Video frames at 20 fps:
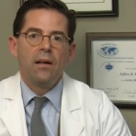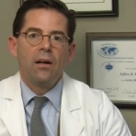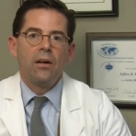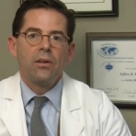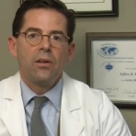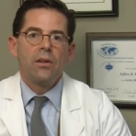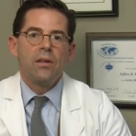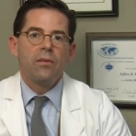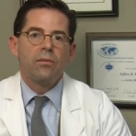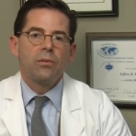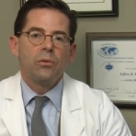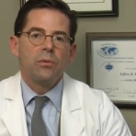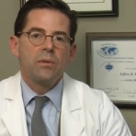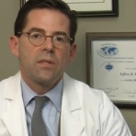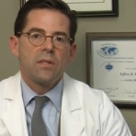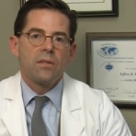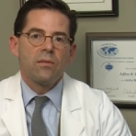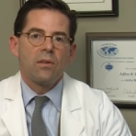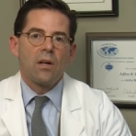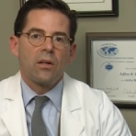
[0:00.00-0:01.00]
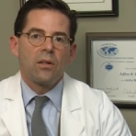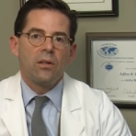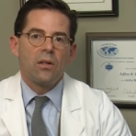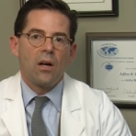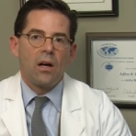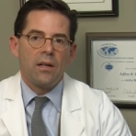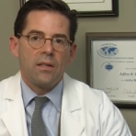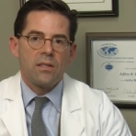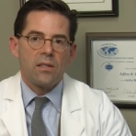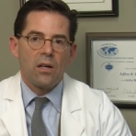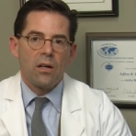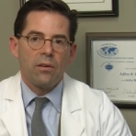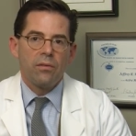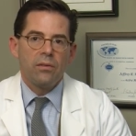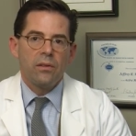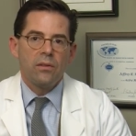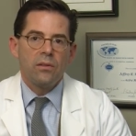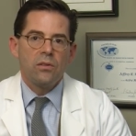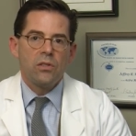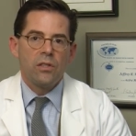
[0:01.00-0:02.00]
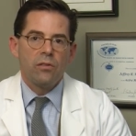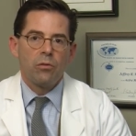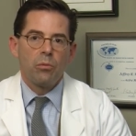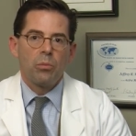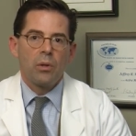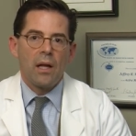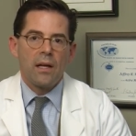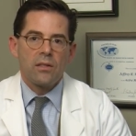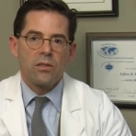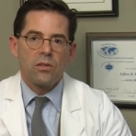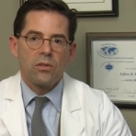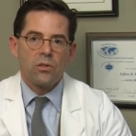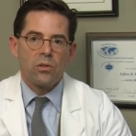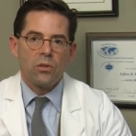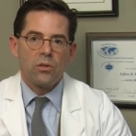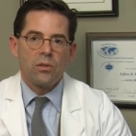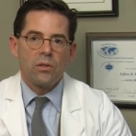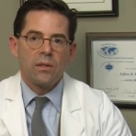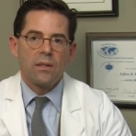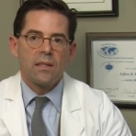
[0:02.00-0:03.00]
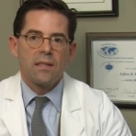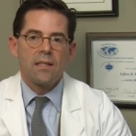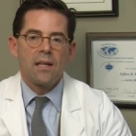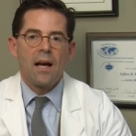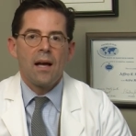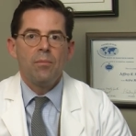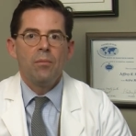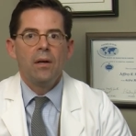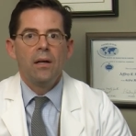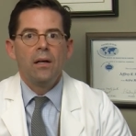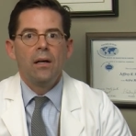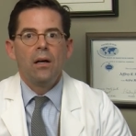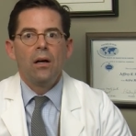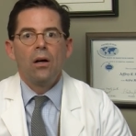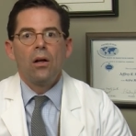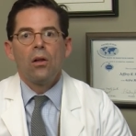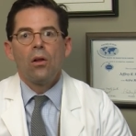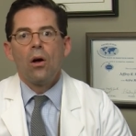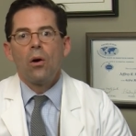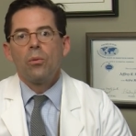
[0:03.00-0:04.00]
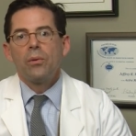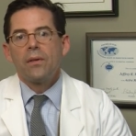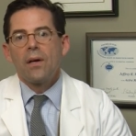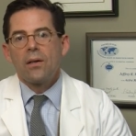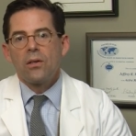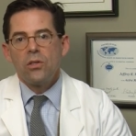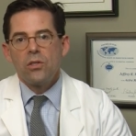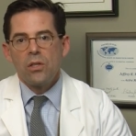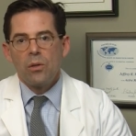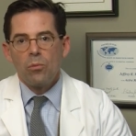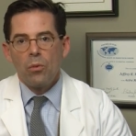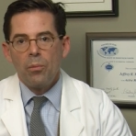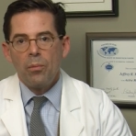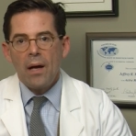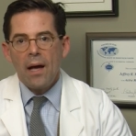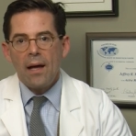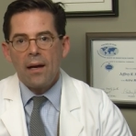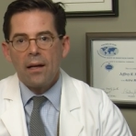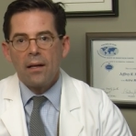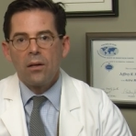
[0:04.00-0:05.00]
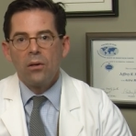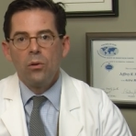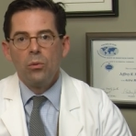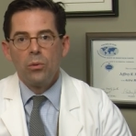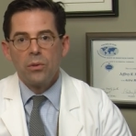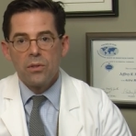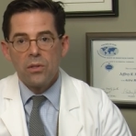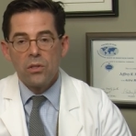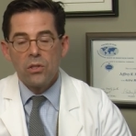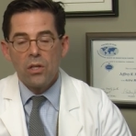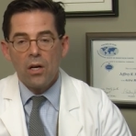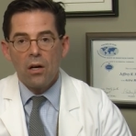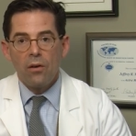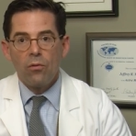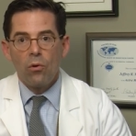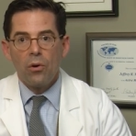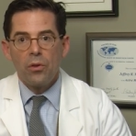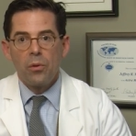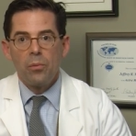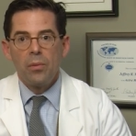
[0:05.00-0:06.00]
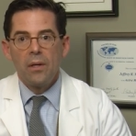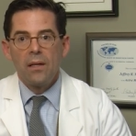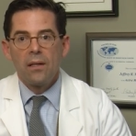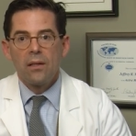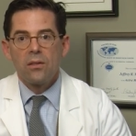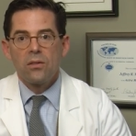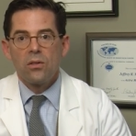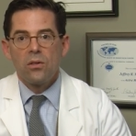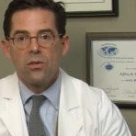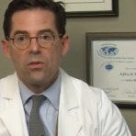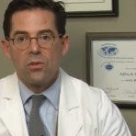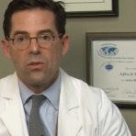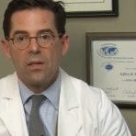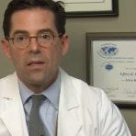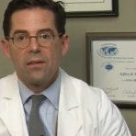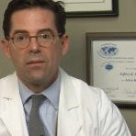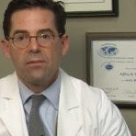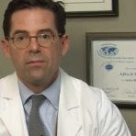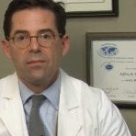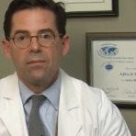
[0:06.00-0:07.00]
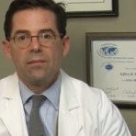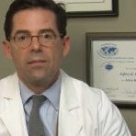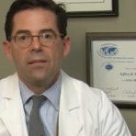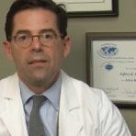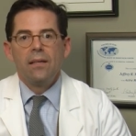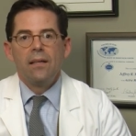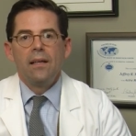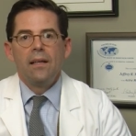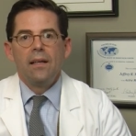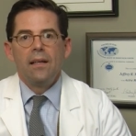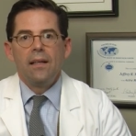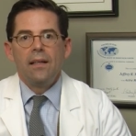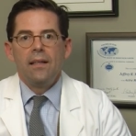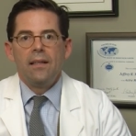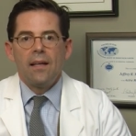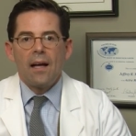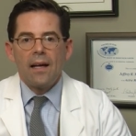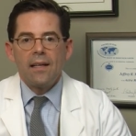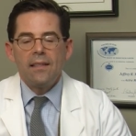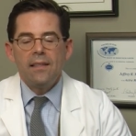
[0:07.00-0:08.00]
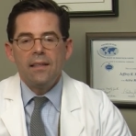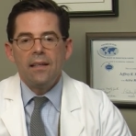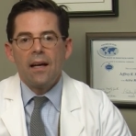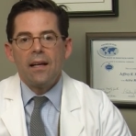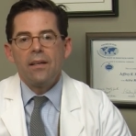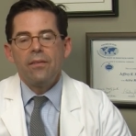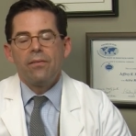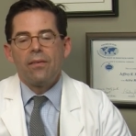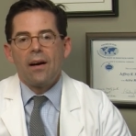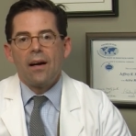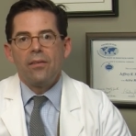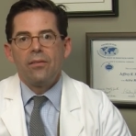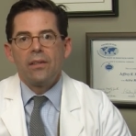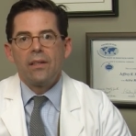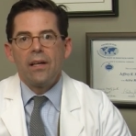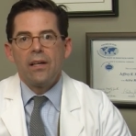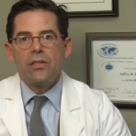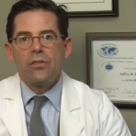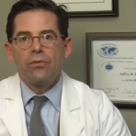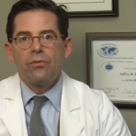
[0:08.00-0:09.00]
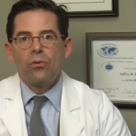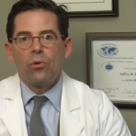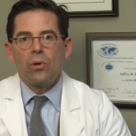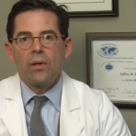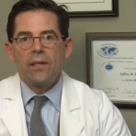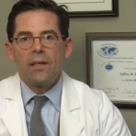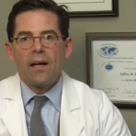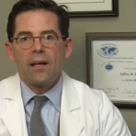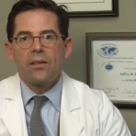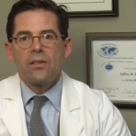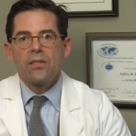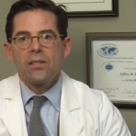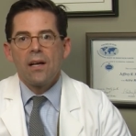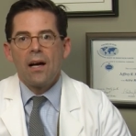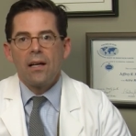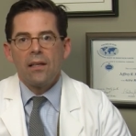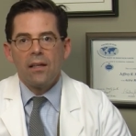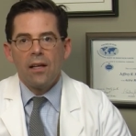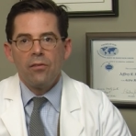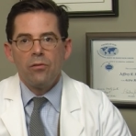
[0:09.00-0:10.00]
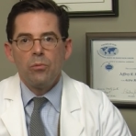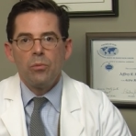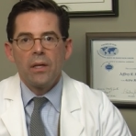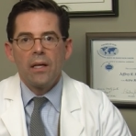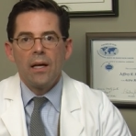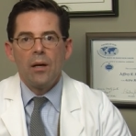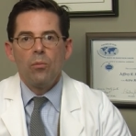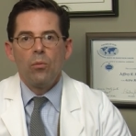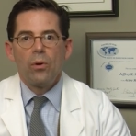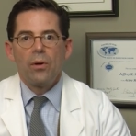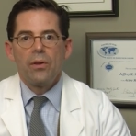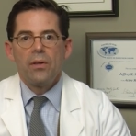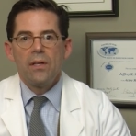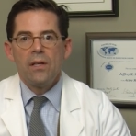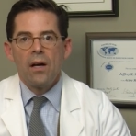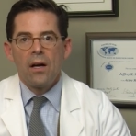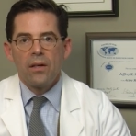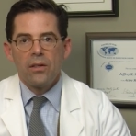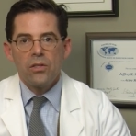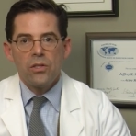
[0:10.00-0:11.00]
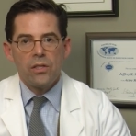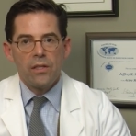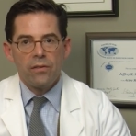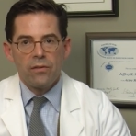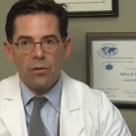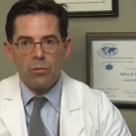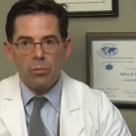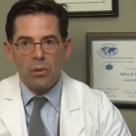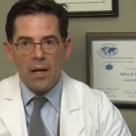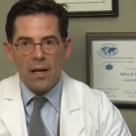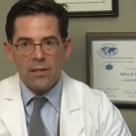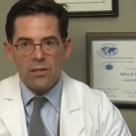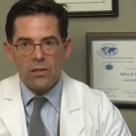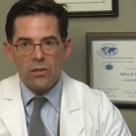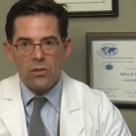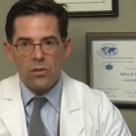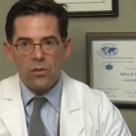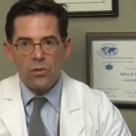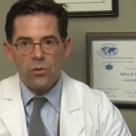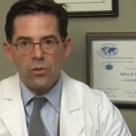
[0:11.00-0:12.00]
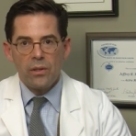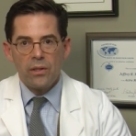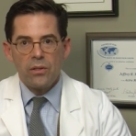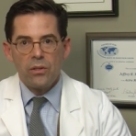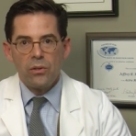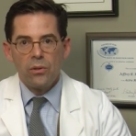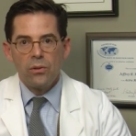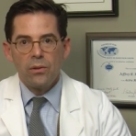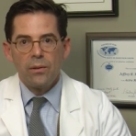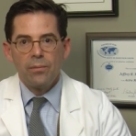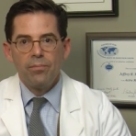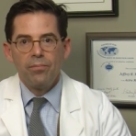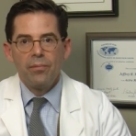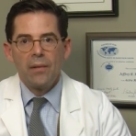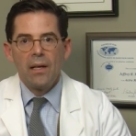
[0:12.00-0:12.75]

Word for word: under the influences of Dr. Don Serafin, chief of plastic surgery at the time, along with Dr. Jim Urbaniak, who was the chair of orthopedic surgery. In 1995, at the age of 40, Dr. Scott Levin became one of the youngest chiefs of plastic surgery at Duke,